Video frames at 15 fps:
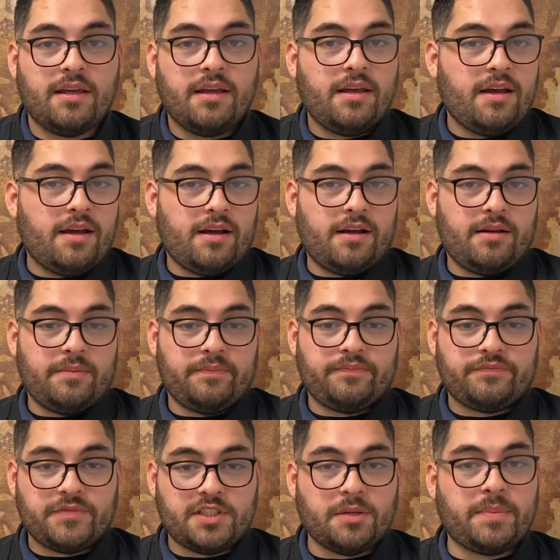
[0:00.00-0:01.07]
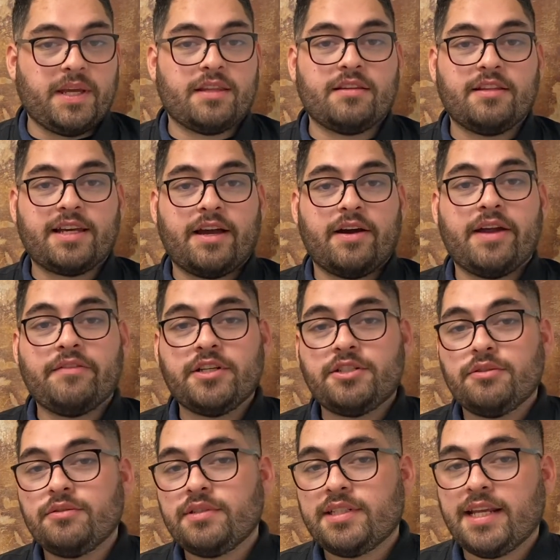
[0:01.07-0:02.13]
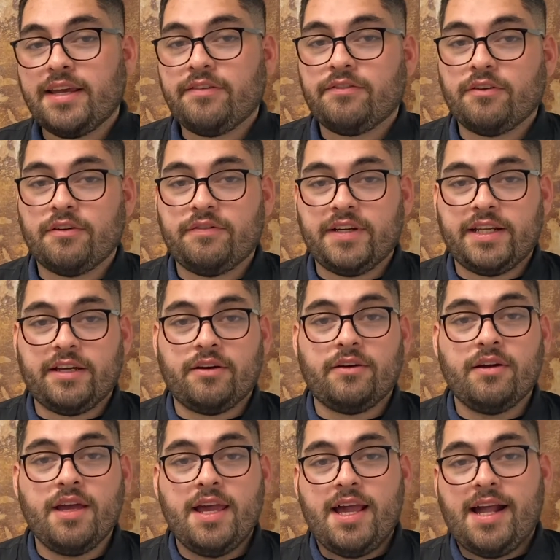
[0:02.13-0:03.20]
So be on the lookout every Tuesday for a video,